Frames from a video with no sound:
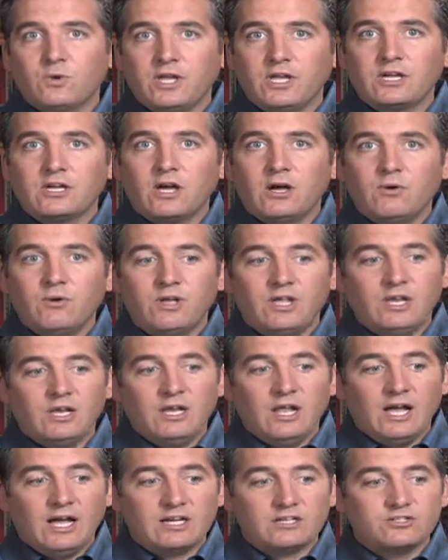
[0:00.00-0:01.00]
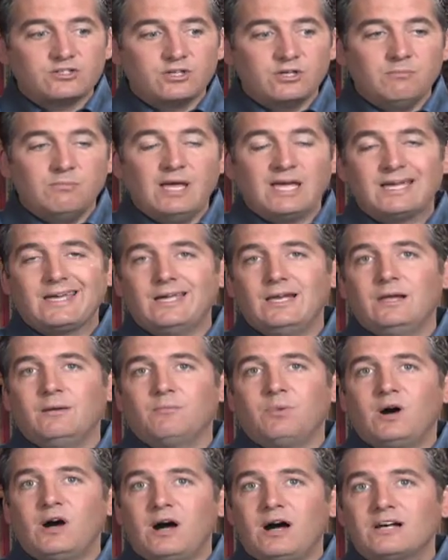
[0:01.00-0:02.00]
We go in and actually make it
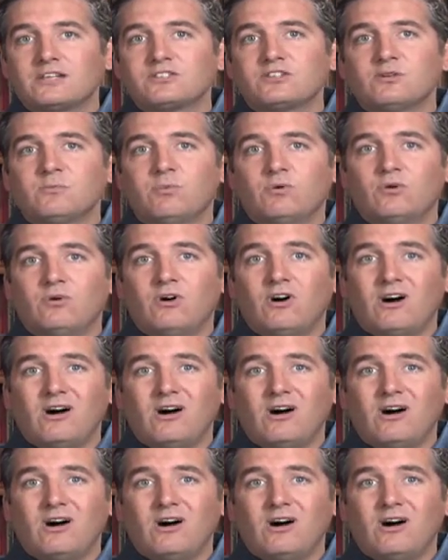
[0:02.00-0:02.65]
impossible